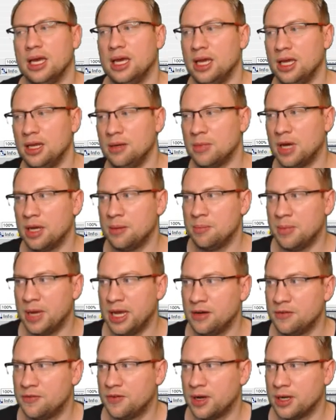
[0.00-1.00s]
In my
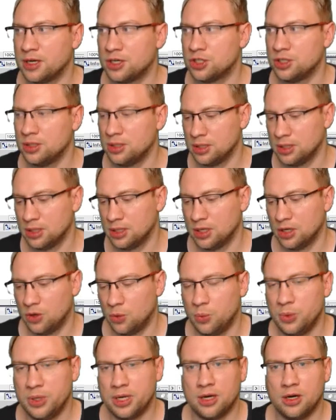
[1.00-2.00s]
main function,
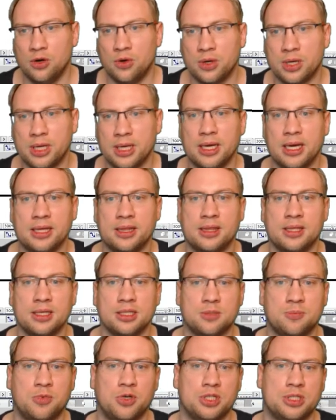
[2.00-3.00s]
we are looking at
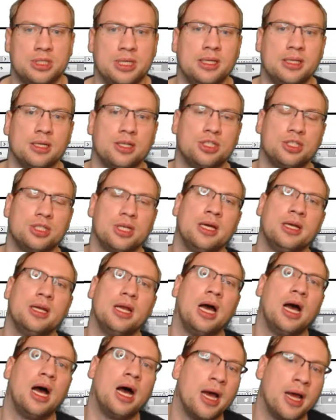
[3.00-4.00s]
this percentage sign
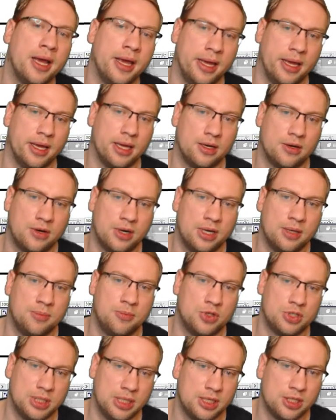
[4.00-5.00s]
I, right?
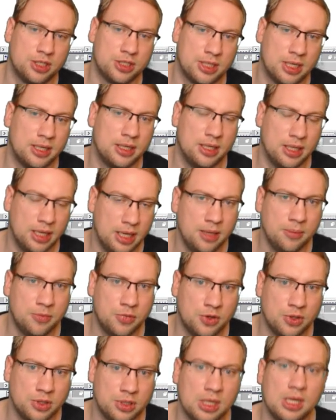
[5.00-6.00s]
Percentage sign
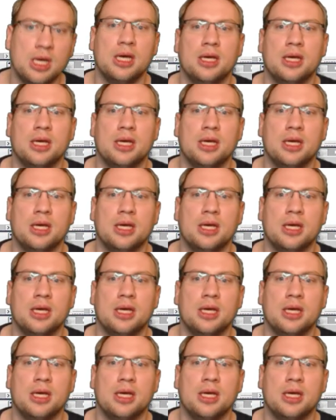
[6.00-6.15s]
input.